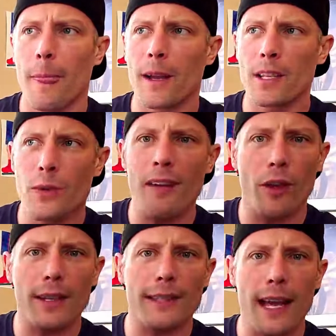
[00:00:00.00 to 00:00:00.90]
Because we have
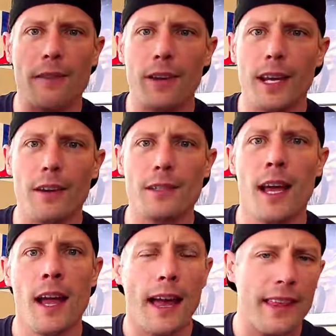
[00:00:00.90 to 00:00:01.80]
all the tech videos.
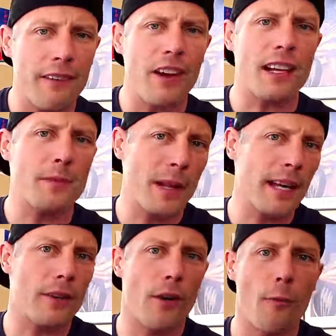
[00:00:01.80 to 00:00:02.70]
I think if I
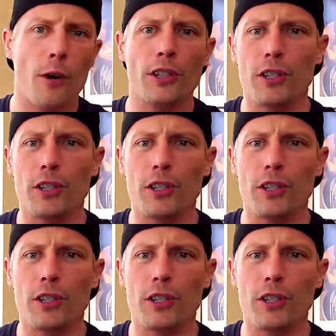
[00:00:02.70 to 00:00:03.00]
explain your homework